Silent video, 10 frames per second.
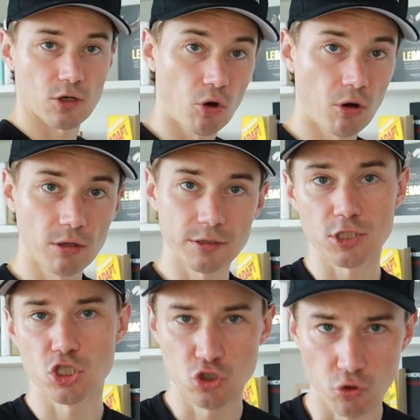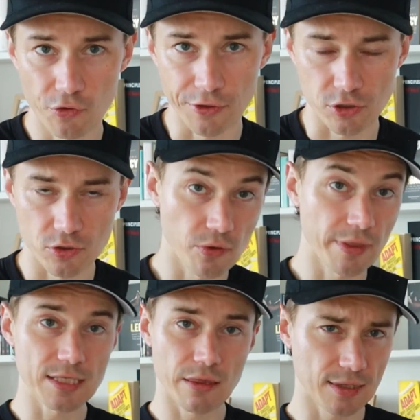called storage. So
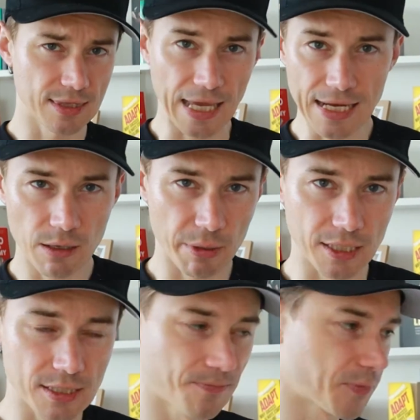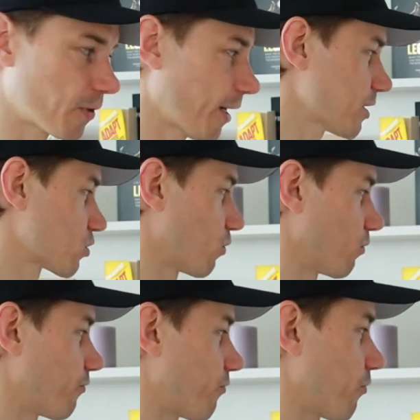that's the database. Okay, so
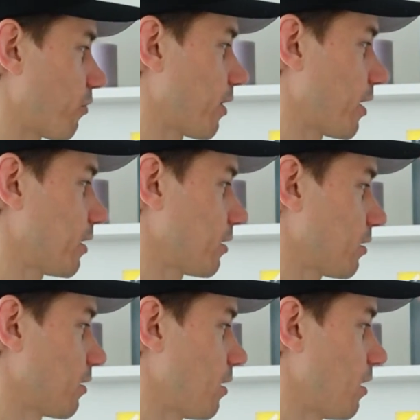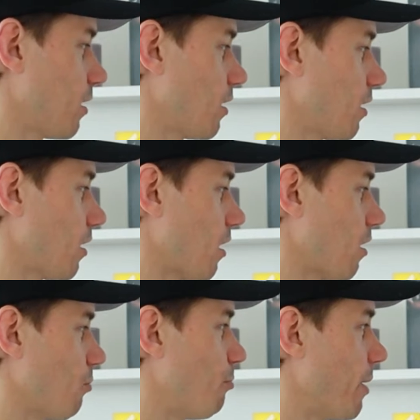front end,
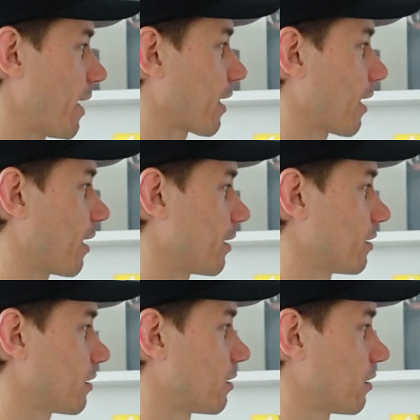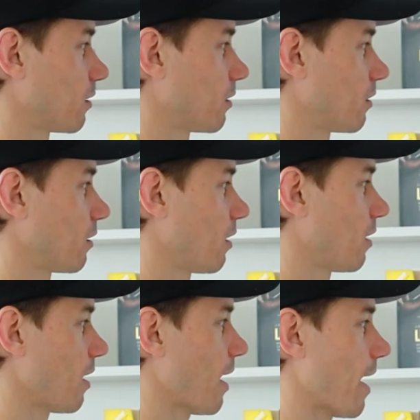backend,
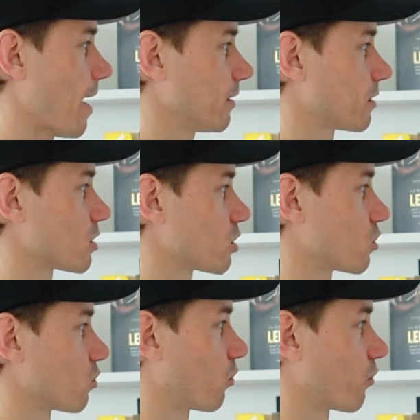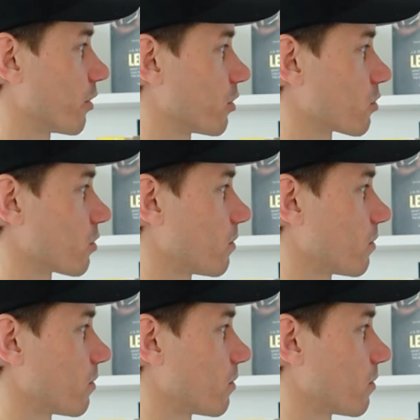and storage.